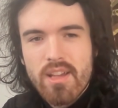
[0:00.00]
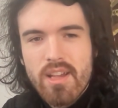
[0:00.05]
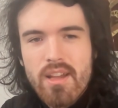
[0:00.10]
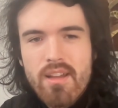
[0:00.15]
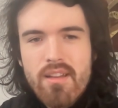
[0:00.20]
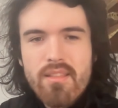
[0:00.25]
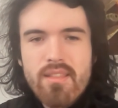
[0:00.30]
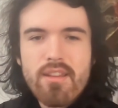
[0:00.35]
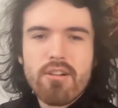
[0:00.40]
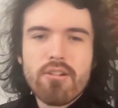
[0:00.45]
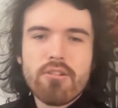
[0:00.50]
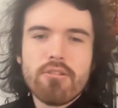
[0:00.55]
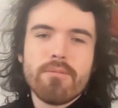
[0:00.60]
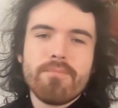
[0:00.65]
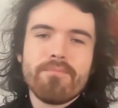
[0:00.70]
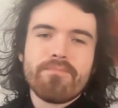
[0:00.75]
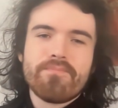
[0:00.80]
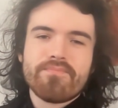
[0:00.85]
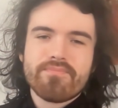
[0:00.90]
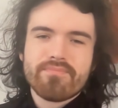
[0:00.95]
So
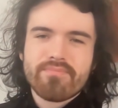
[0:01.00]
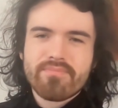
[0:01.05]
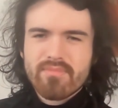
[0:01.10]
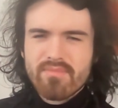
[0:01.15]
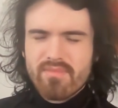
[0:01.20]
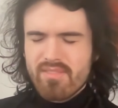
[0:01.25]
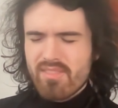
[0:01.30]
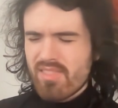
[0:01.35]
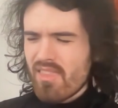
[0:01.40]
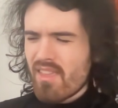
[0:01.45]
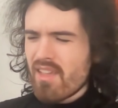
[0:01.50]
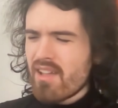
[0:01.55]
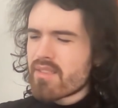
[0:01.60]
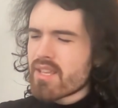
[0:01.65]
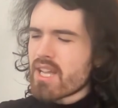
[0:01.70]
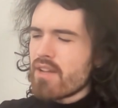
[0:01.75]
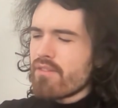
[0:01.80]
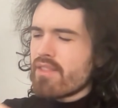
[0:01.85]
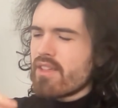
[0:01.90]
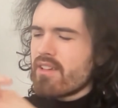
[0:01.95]
it's
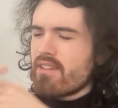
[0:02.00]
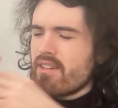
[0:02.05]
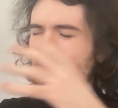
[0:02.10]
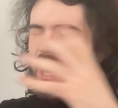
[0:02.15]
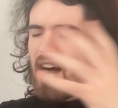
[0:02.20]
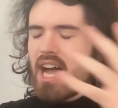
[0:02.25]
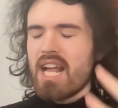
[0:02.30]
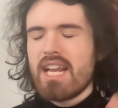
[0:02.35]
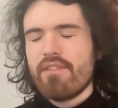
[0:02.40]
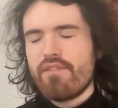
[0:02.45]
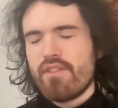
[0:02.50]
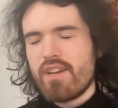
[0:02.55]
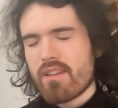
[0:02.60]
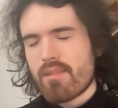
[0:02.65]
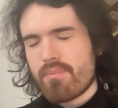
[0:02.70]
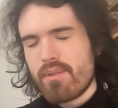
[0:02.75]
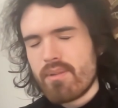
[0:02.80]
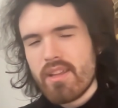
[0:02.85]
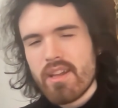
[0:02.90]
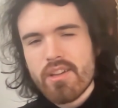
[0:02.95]
kind of the high-level
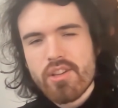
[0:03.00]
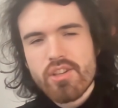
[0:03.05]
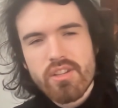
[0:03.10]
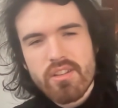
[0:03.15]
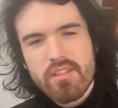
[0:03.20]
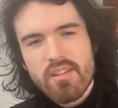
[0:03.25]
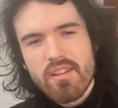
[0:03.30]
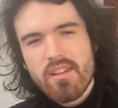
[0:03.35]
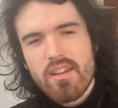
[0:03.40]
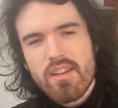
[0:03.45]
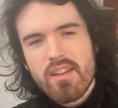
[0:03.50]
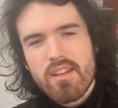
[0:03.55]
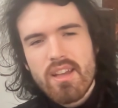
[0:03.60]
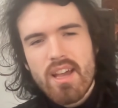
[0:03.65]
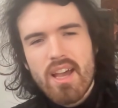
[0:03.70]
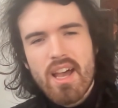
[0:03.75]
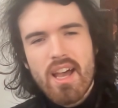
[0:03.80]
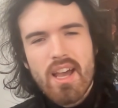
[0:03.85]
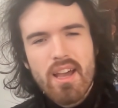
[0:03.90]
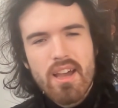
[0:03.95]
explanation.
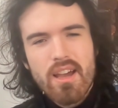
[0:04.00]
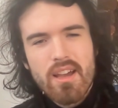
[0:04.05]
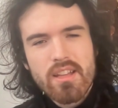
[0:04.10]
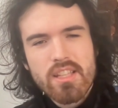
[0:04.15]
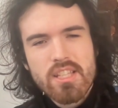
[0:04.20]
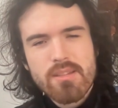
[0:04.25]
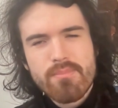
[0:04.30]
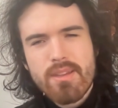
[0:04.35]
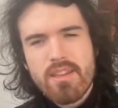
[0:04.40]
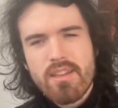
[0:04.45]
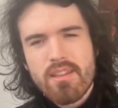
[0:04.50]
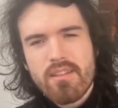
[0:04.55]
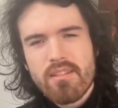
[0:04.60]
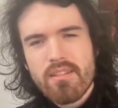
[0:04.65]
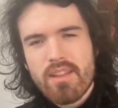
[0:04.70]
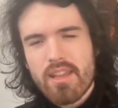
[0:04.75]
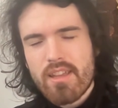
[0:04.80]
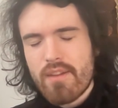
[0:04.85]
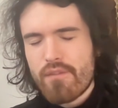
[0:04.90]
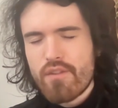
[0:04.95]
To be
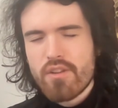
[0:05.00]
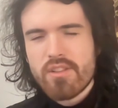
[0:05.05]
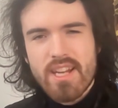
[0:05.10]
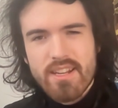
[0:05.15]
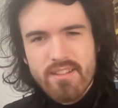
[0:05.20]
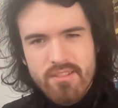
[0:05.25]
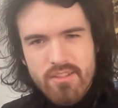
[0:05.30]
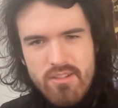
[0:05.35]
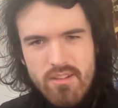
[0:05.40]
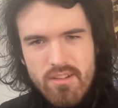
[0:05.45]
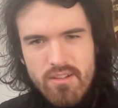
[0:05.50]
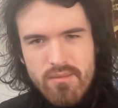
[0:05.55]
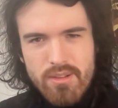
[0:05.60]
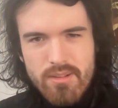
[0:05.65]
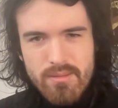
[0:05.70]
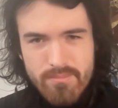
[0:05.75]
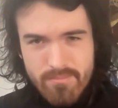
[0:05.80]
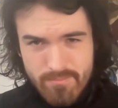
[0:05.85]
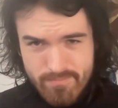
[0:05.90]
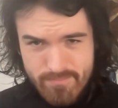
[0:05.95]
if you're technical and
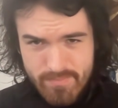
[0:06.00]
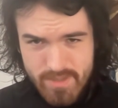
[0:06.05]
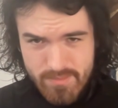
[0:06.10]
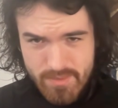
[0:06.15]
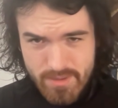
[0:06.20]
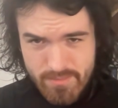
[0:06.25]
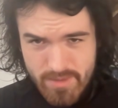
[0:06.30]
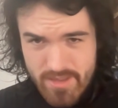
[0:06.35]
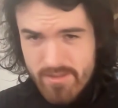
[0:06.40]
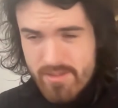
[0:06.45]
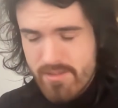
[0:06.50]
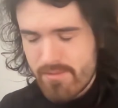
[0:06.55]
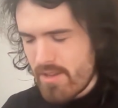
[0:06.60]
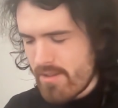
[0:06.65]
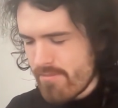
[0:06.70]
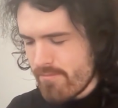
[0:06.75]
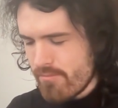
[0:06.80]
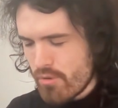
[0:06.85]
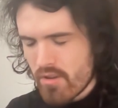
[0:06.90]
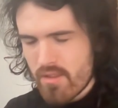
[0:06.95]
want to be
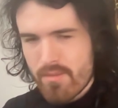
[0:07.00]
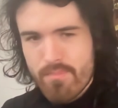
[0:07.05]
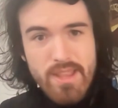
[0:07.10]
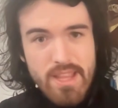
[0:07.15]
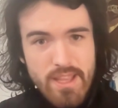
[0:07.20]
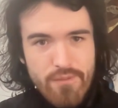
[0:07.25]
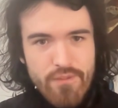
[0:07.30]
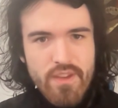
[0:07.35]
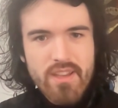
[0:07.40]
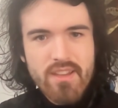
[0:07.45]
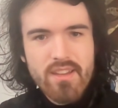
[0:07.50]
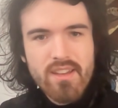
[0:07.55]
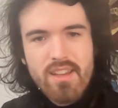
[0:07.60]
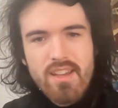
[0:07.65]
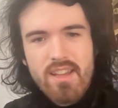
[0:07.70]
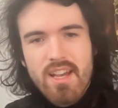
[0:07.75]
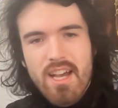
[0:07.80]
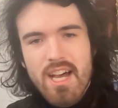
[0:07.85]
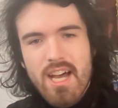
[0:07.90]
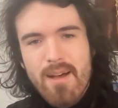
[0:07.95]
more specific,
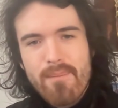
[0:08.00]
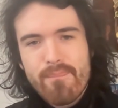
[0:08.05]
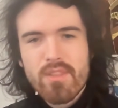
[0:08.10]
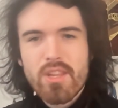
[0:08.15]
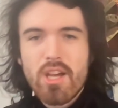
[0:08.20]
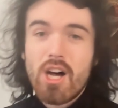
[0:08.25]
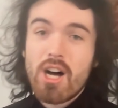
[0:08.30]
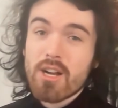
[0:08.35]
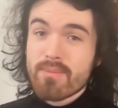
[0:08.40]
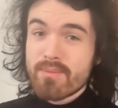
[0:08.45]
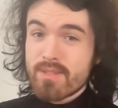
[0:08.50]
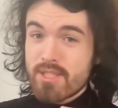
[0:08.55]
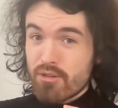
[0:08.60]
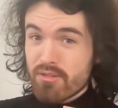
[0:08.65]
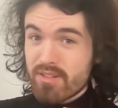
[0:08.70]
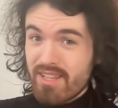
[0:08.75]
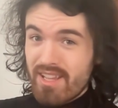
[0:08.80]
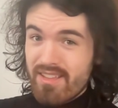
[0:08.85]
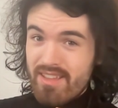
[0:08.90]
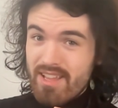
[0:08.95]

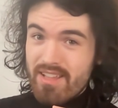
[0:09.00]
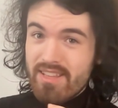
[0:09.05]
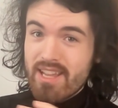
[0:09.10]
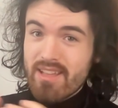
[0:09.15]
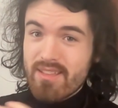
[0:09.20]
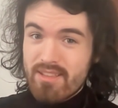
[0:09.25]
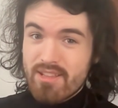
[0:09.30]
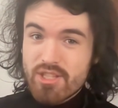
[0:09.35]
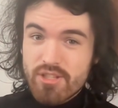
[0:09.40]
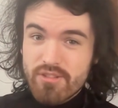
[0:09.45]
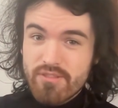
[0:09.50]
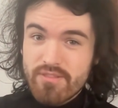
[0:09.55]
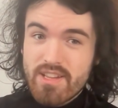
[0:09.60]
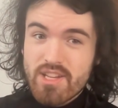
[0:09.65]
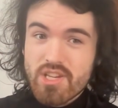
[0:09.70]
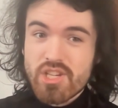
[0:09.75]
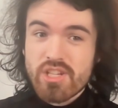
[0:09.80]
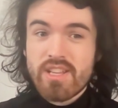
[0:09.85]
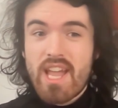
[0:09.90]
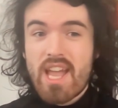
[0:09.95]
Augmentoolkit is a data
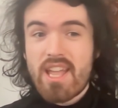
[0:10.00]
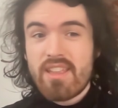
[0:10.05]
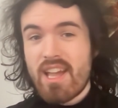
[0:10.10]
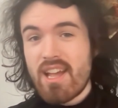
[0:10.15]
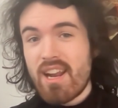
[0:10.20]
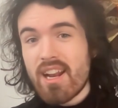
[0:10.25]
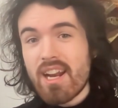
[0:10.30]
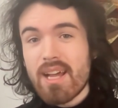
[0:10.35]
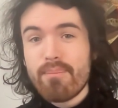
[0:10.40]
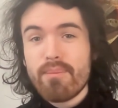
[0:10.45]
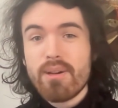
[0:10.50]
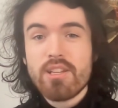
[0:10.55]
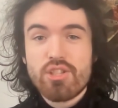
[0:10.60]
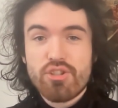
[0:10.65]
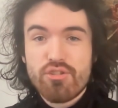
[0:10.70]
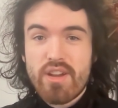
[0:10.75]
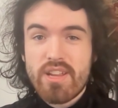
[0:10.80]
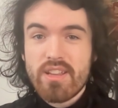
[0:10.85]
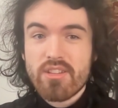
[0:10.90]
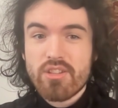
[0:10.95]
generation and LLM
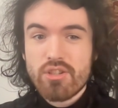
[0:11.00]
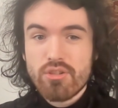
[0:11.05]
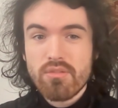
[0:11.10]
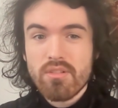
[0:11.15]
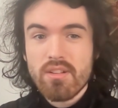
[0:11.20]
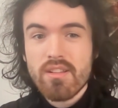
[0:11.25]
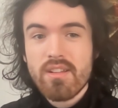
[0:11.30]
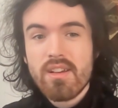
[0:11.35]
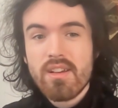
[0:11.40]
training tool.